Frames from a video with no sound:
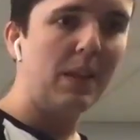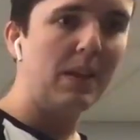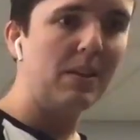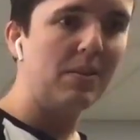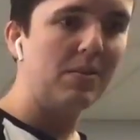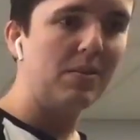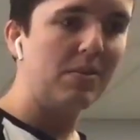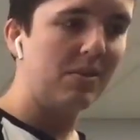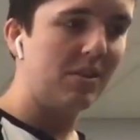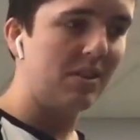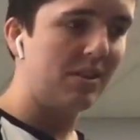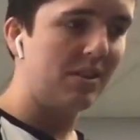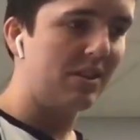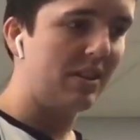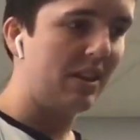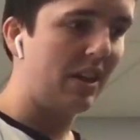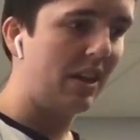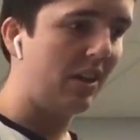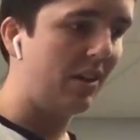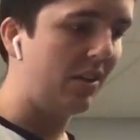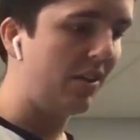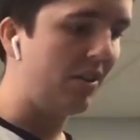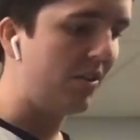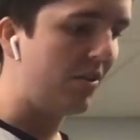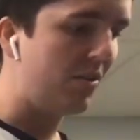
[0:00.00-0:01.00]
It used to
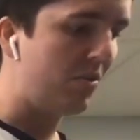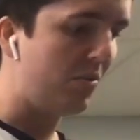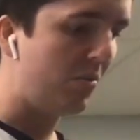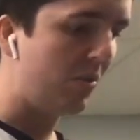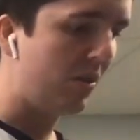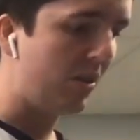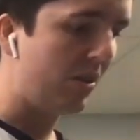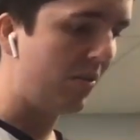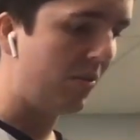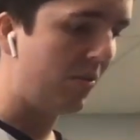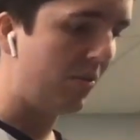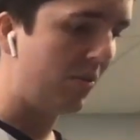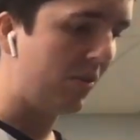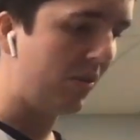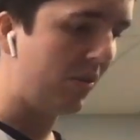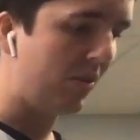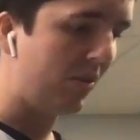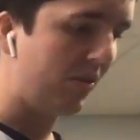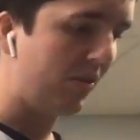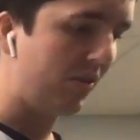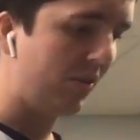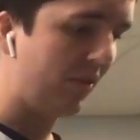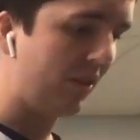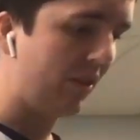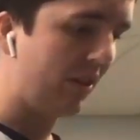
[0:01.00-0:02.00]
tell you when it
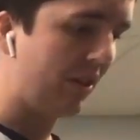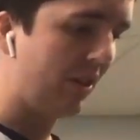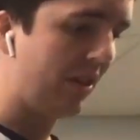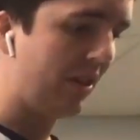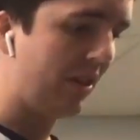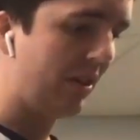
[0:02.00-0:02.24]
was